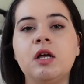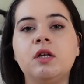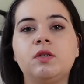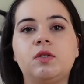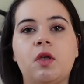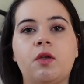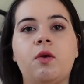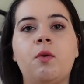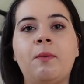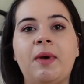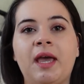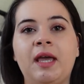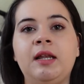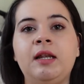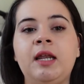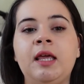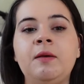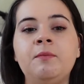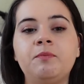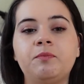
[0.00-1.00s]
So you
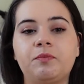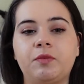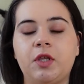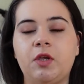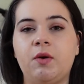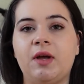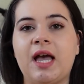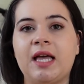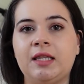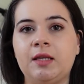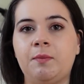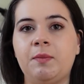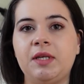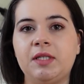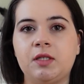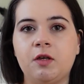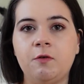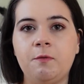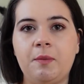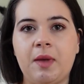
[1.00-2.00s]
mainly, you get a
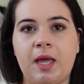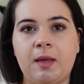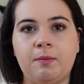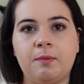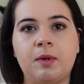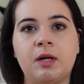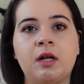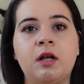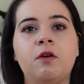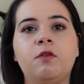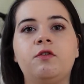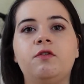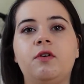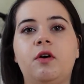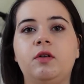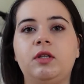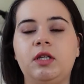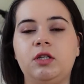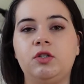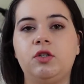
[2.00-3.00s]
piece of paper,
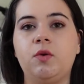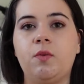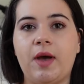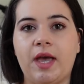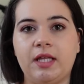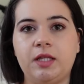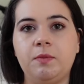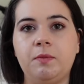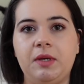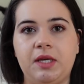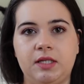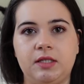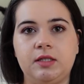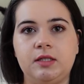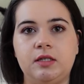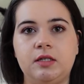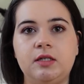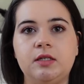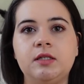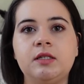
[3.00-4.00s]
fold into eight
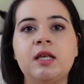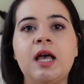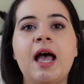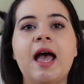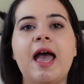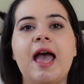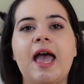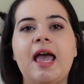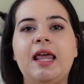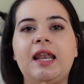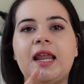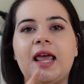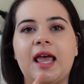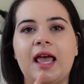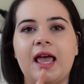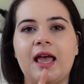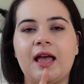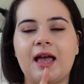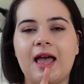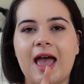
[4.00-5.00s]
pieces, and
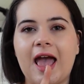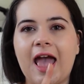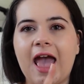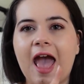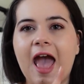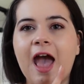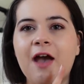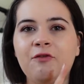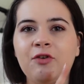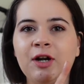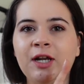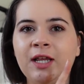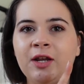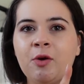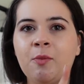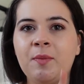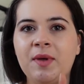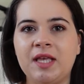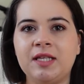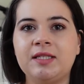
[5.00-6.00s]
every
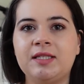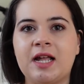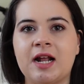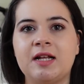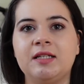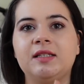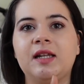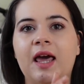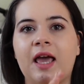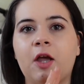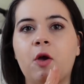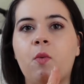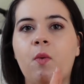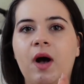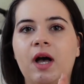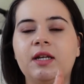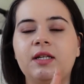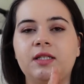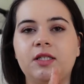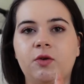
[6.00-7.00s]
little piece there is like
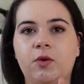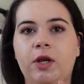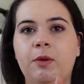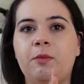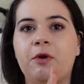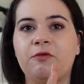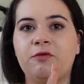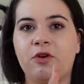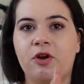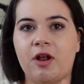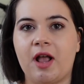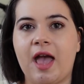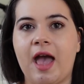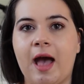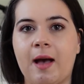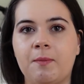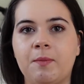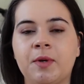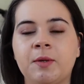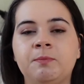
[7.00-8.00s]
one screen of your
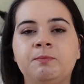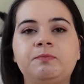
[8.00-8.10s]
app.